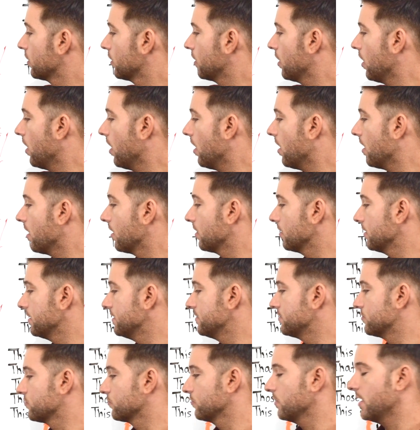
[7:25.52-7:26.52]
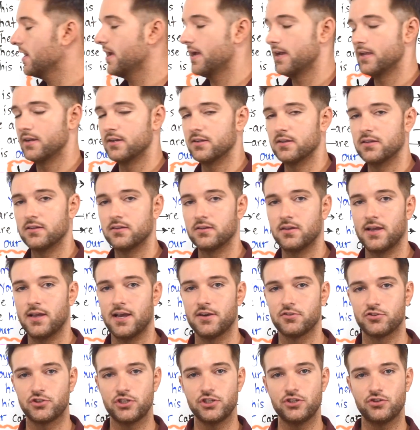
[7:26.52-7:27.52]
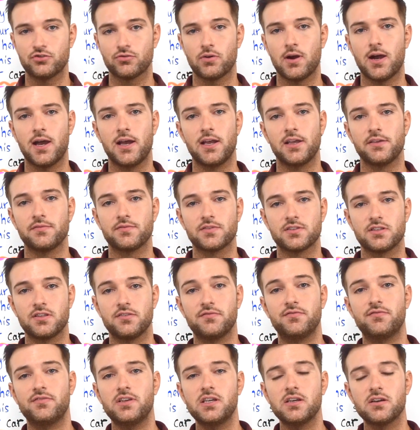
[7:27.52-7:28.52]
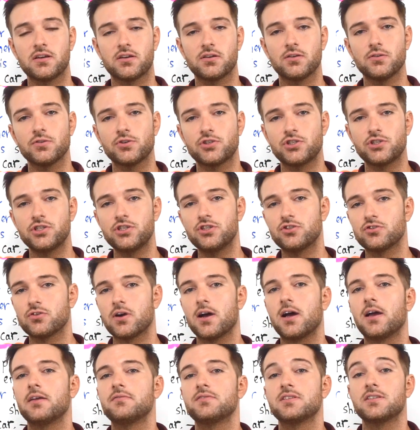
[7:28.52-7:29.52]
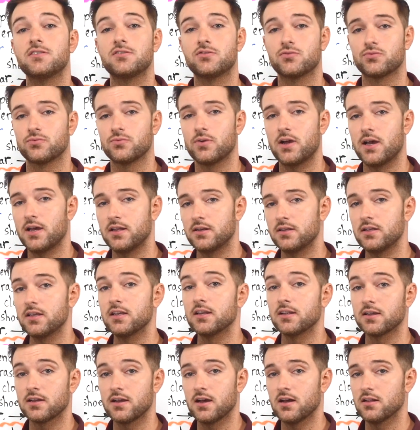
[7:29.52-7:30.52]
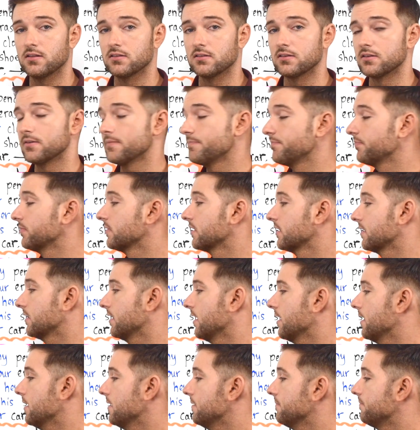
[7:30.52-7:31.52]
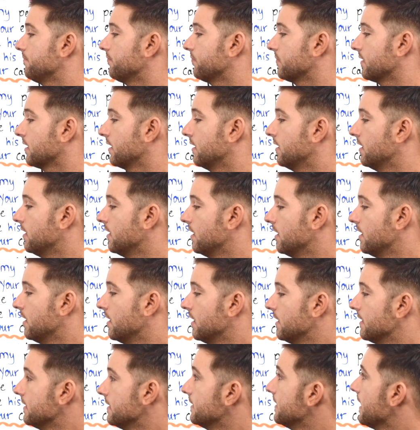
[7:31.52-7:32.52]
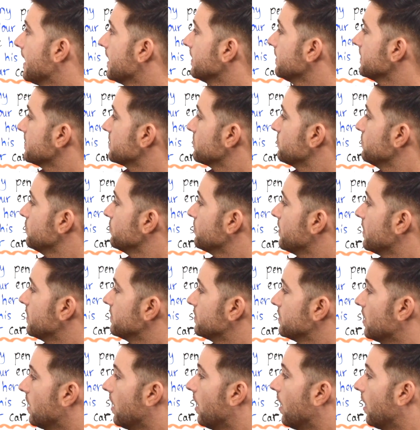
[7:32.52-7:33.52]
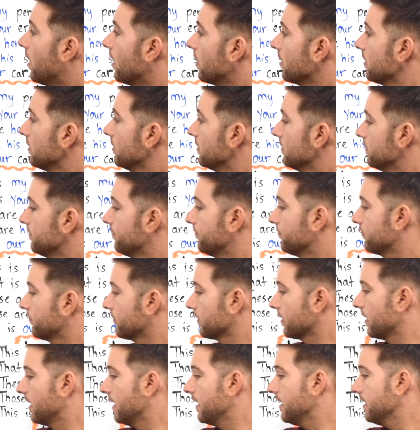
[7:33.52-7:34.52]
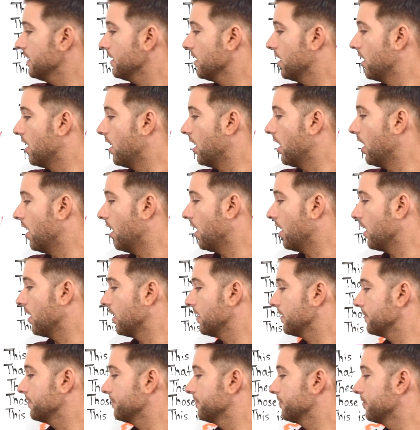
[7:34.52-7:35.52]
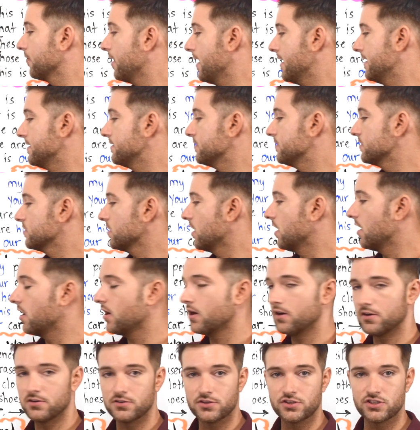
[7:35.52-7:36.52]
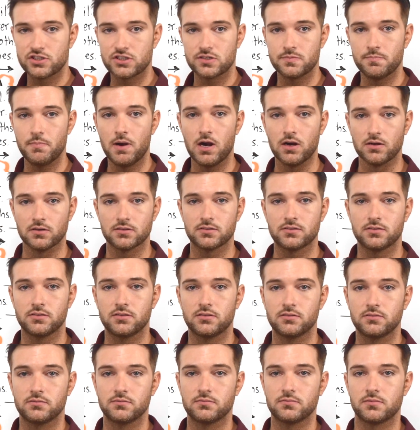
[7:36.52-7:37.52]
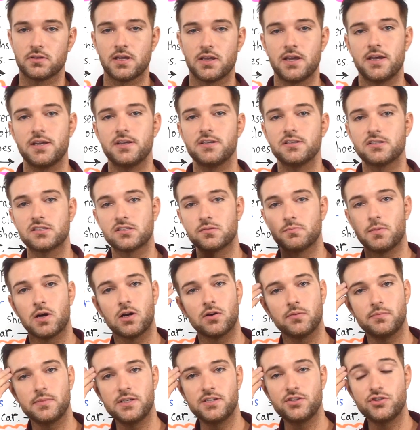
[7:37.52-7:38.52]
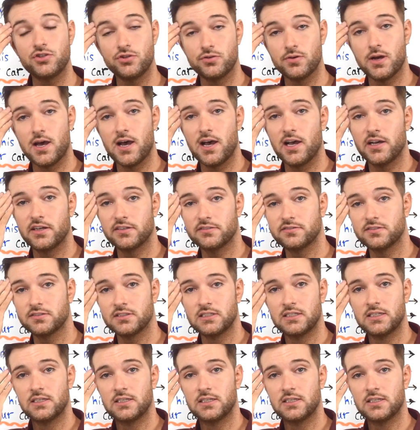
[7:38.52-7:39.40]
car is red, how she drives. The vehicle she drives is red in color, okay? Now let's move on to our, okay? Our friends are smart, okay? Smart means you have